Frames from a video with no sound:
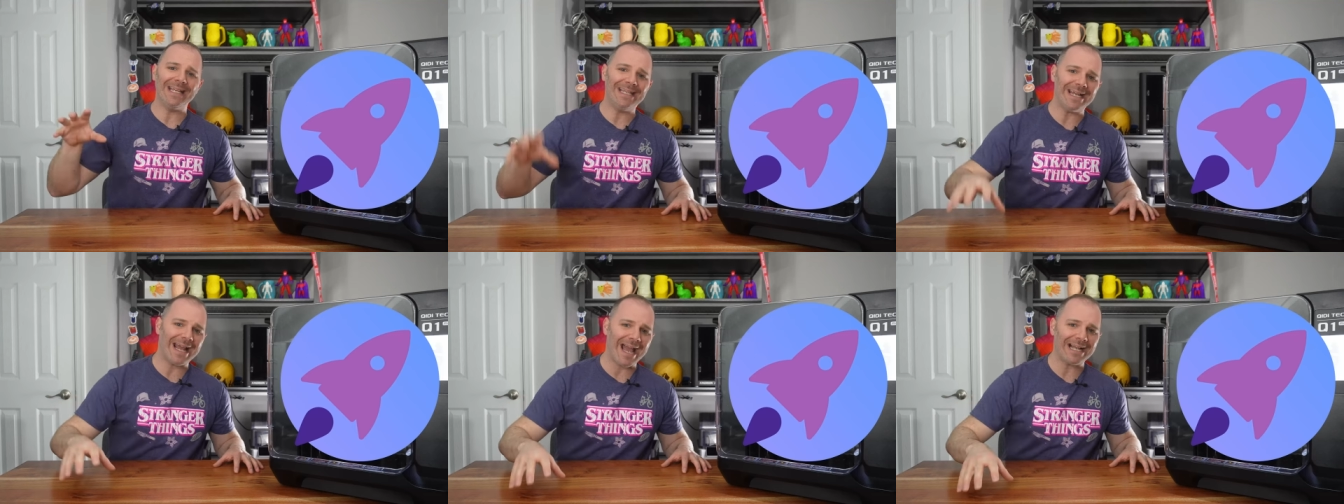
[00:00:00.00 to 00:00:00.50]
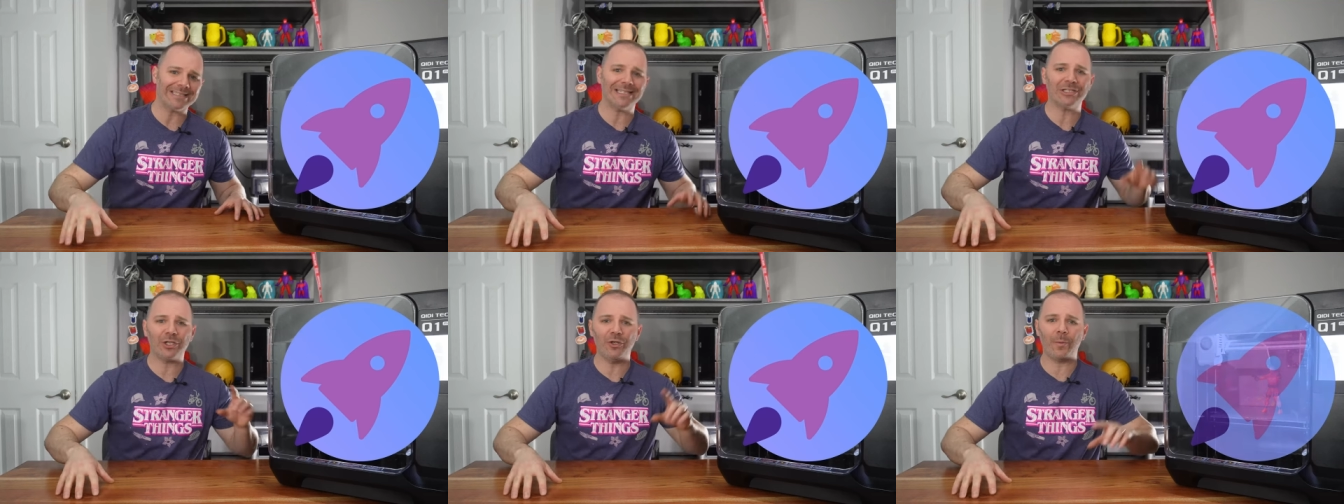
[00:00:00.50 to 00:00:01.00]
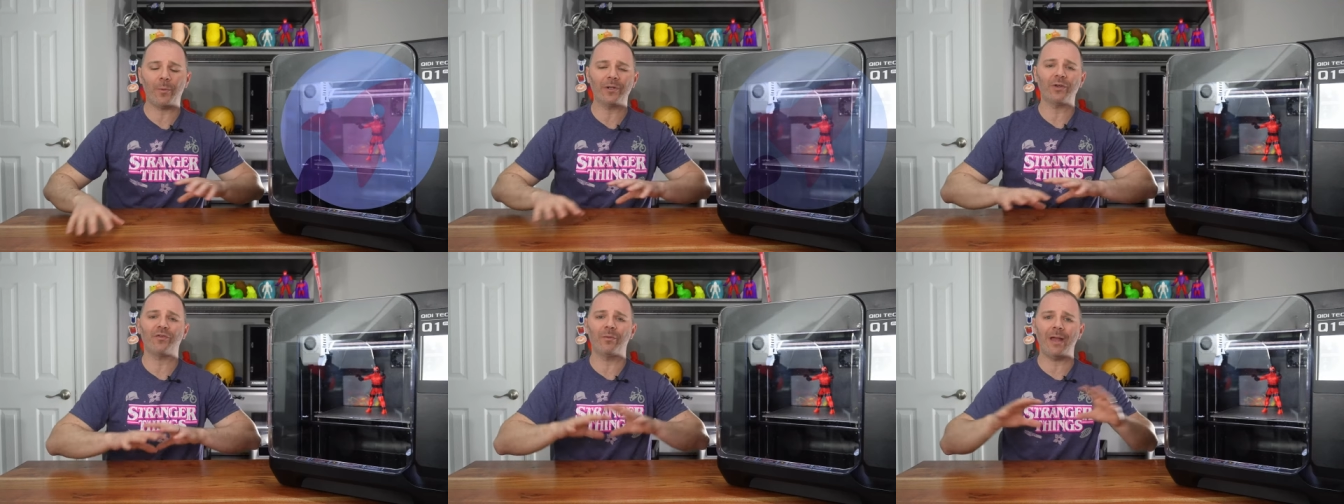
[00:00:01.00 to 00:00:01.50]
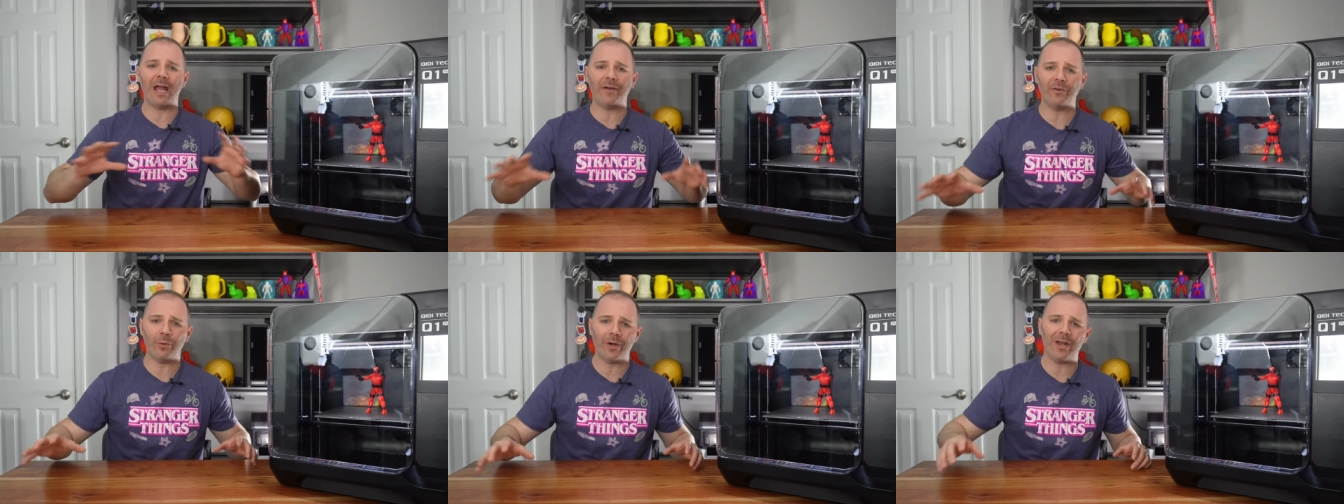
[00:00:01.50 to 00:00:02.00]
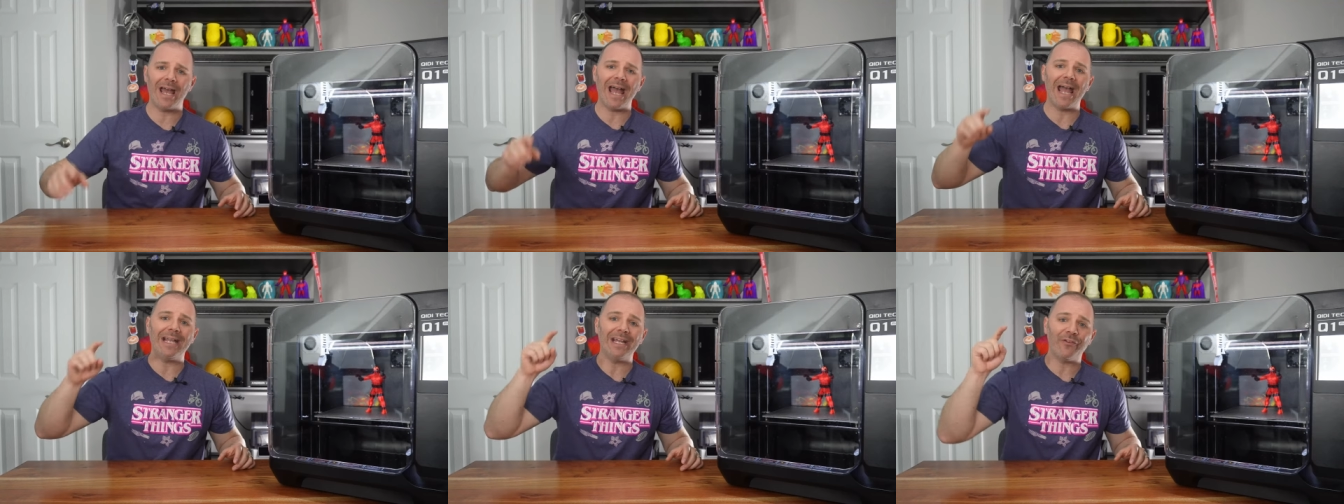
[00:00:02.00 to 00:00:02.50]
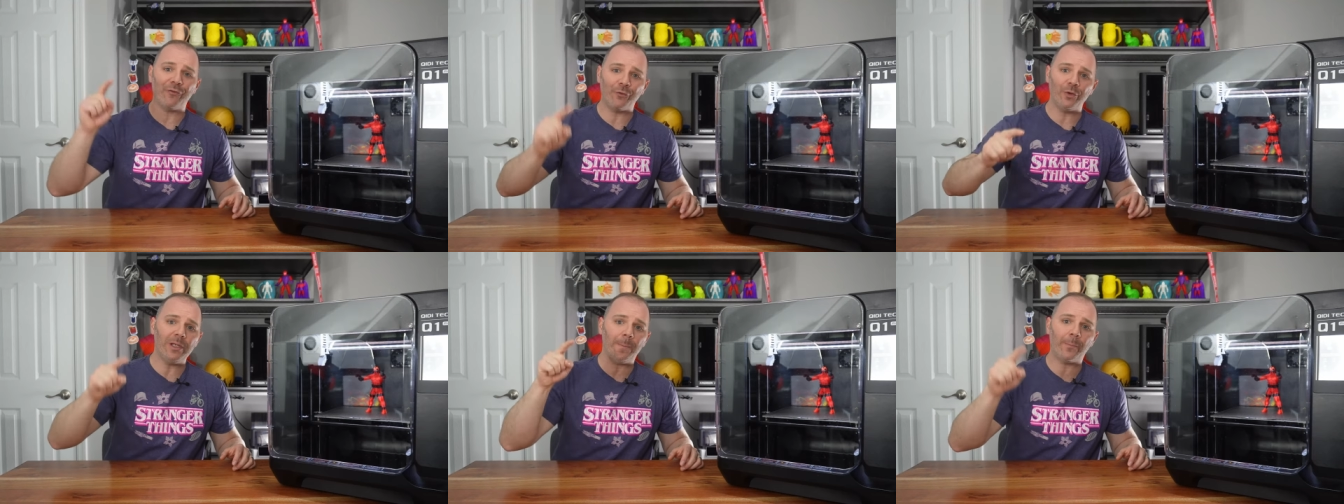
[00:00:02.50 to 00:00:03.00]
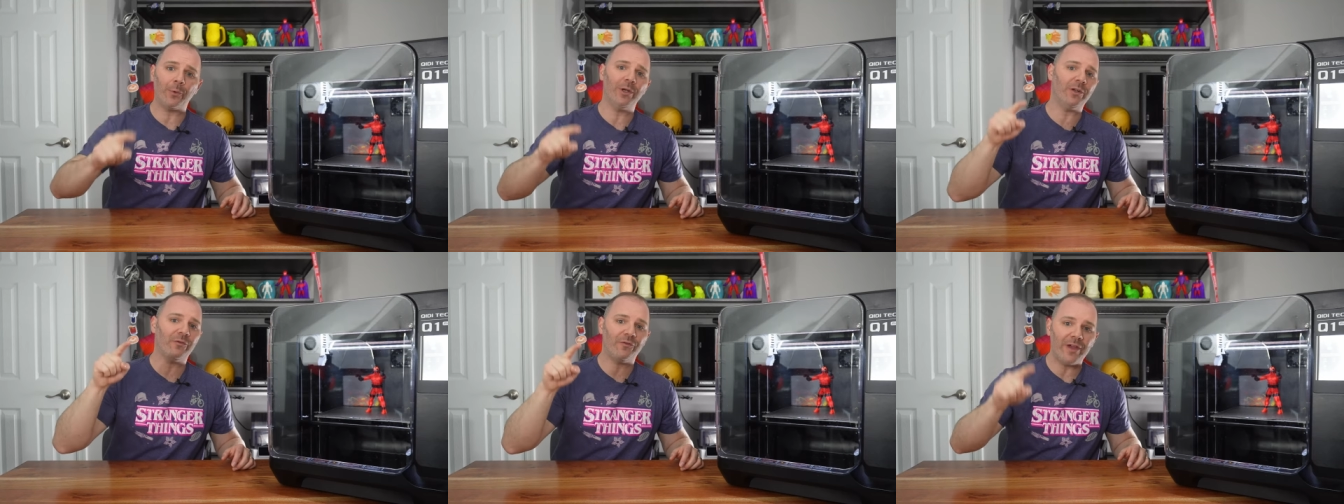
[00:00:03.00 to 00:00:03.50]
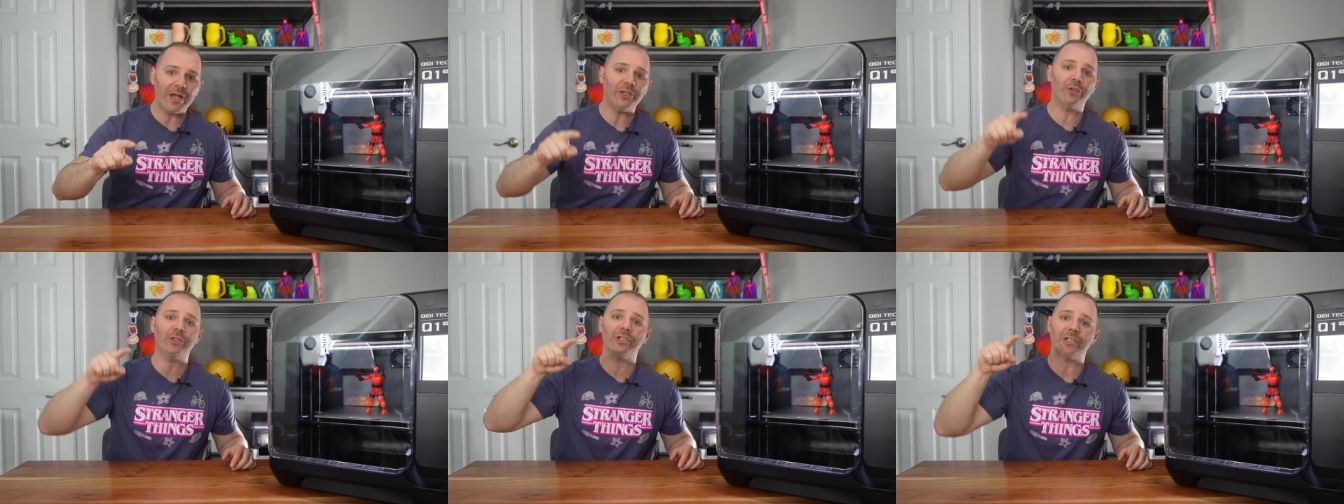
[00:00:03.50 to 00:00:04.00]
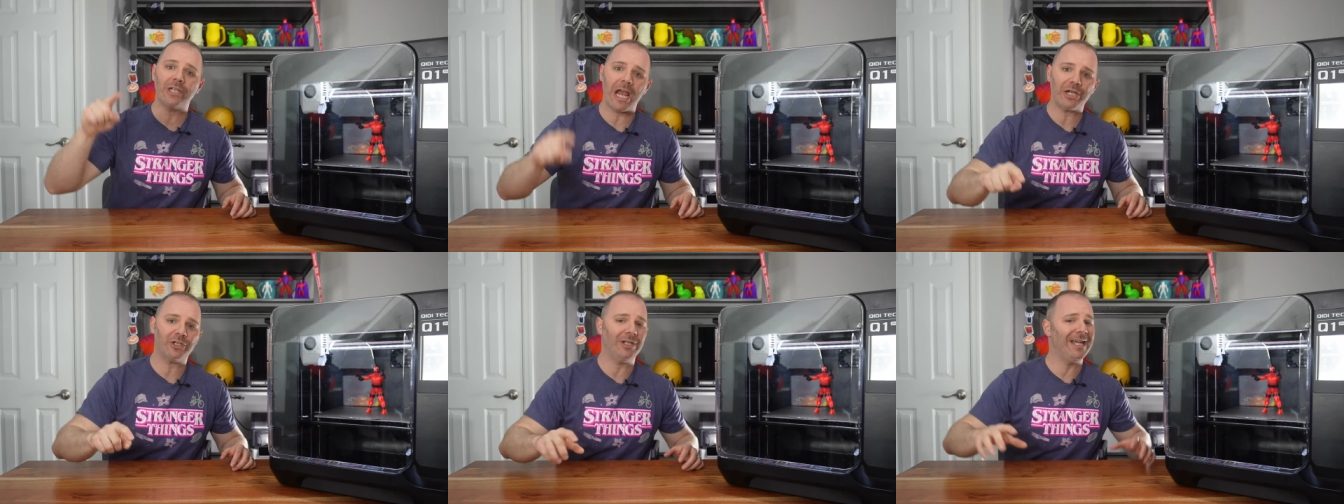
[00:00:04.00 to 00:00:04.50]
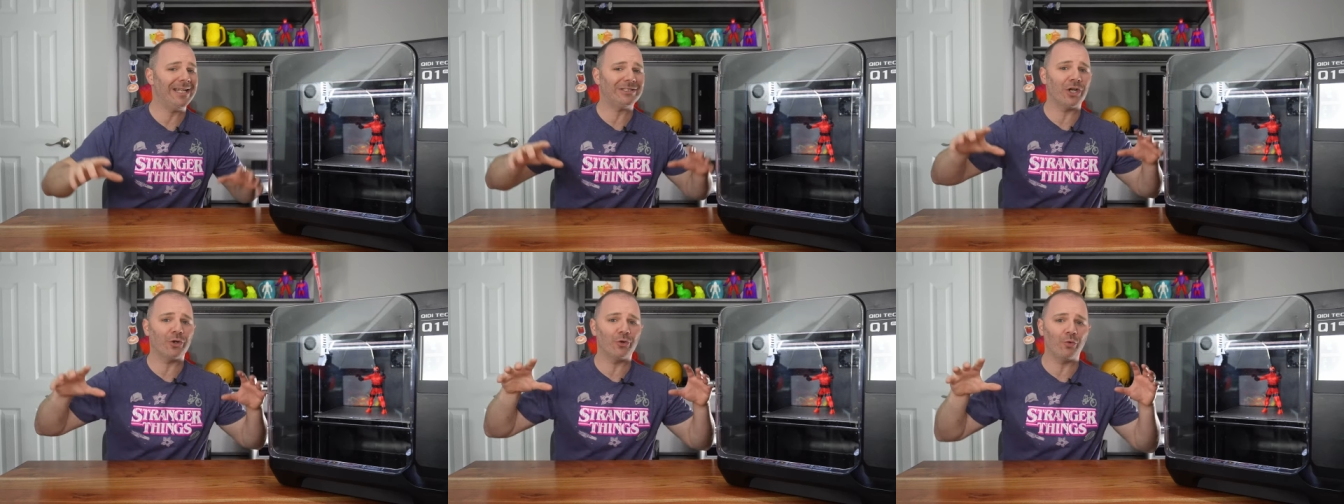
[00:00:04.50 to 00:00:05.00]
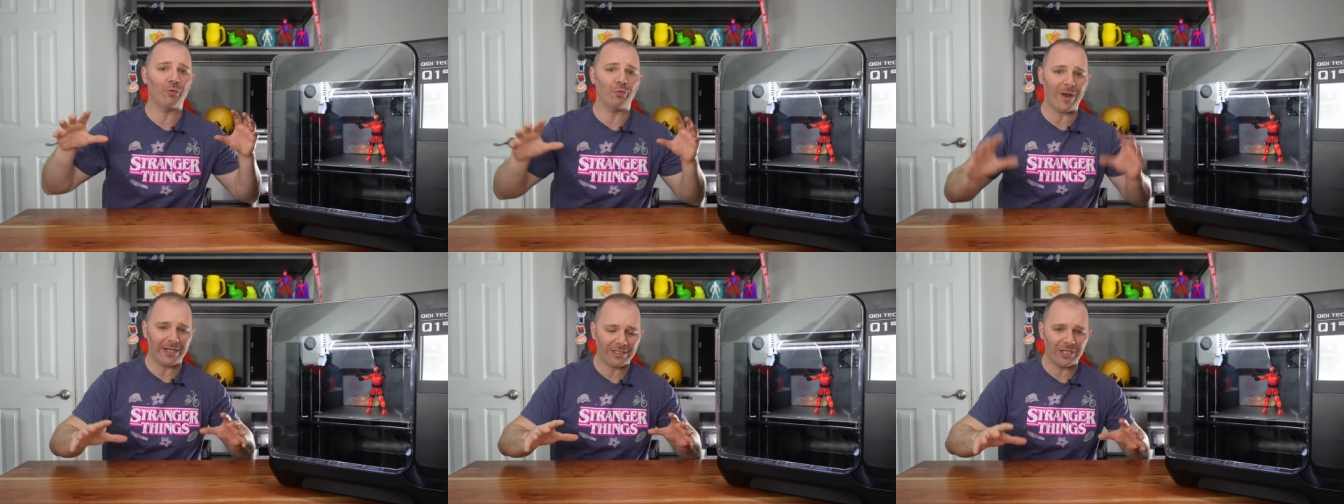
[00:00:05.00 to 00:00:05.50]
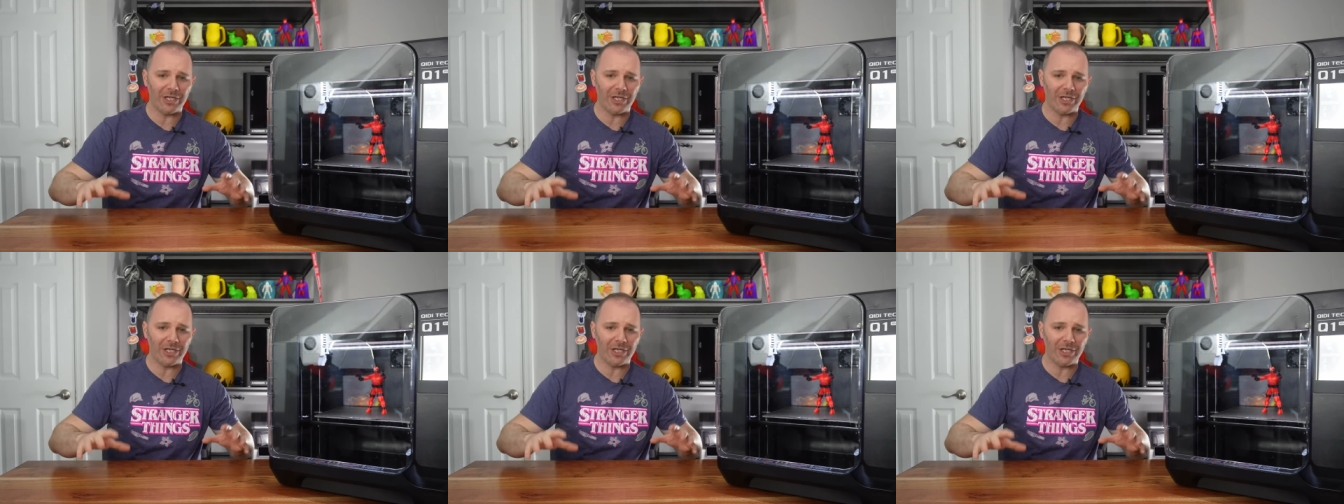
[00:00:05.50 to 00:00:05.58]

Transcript: Get access to your printer from everywhere and get free print failure detection. It's great.